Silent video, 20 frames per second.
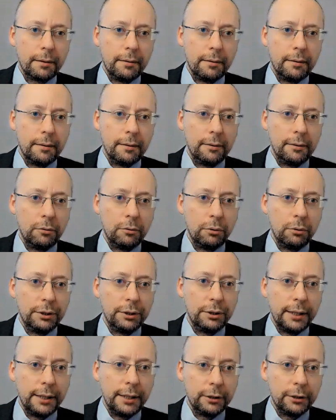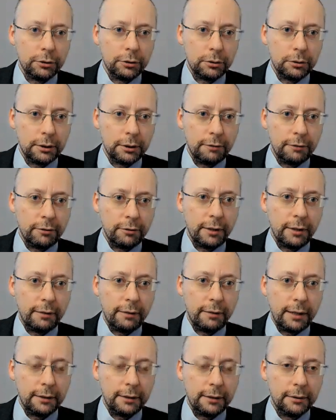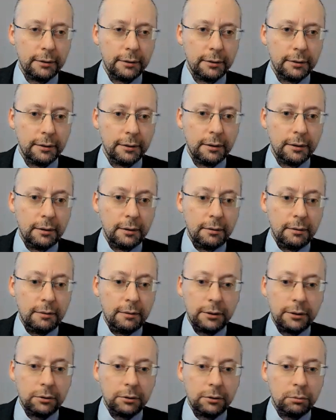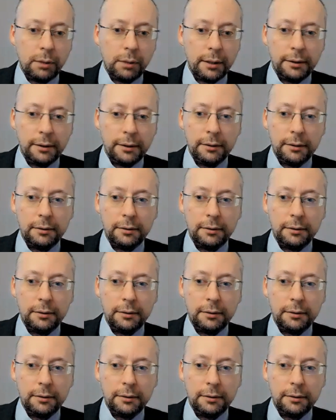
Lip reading: intentions or something like that. That is why